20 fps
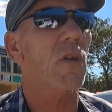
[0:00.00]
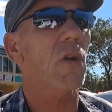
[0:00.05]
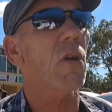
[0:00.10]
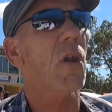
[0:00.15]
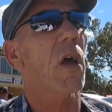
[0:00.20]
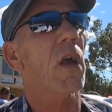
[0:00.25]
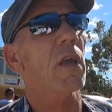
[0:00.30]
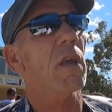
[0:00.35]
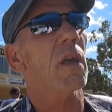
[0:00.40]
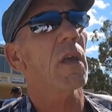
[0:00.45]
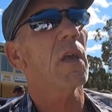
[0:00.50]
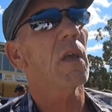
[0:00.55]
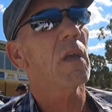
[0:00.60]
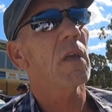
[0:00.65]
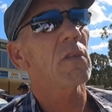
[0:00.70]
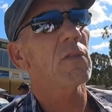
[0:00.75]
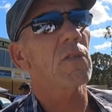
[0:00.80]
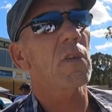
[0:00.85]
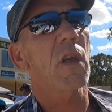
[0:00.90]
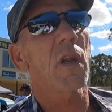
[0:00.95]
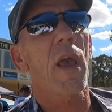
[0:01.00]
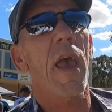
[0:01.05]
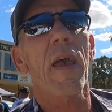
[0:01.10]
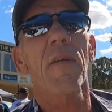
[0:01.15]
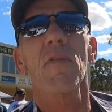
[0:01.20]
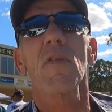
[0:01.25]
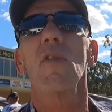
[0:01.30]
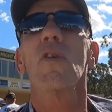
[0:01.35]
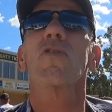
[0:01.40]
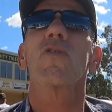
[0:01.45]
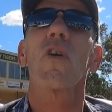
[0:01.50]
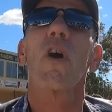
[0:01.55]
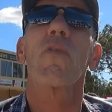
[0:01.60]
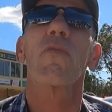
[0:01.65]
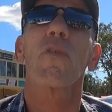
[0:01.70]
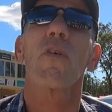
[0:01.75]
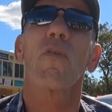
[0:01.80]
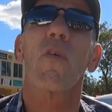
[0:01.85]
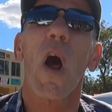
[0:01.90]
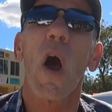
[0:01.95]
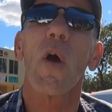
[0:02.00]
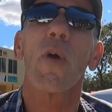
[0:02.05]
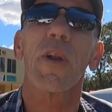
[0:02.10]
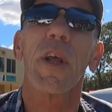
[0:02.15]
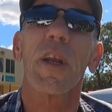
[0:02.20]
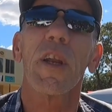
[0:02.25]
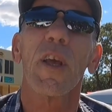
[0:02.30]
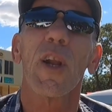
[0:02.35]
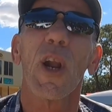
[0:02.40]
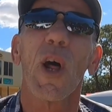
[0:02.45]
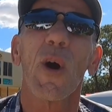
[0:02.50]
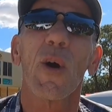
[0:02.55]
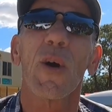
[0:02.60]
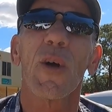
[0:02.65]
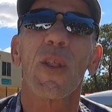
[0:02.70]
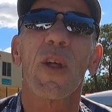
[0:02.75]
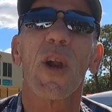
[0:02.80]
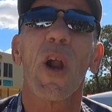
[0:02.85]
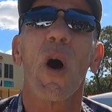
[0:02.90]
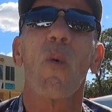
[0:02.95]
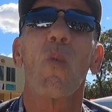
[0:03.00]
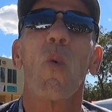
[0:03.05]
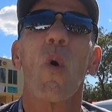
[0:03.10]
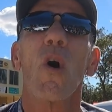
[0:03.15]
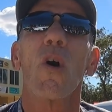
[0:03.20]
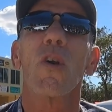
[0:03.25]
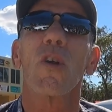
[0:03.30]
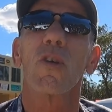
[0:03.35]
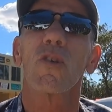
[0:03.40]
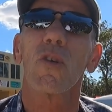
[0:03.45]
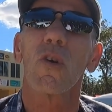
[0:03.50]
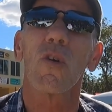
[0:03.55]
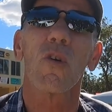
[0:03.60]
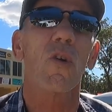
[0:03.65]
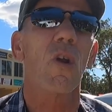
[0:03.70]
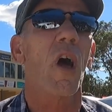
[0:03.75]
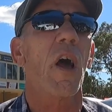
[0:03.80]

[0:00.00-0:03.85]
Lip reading: So like, instead of having this off the road any longer than I wanted to,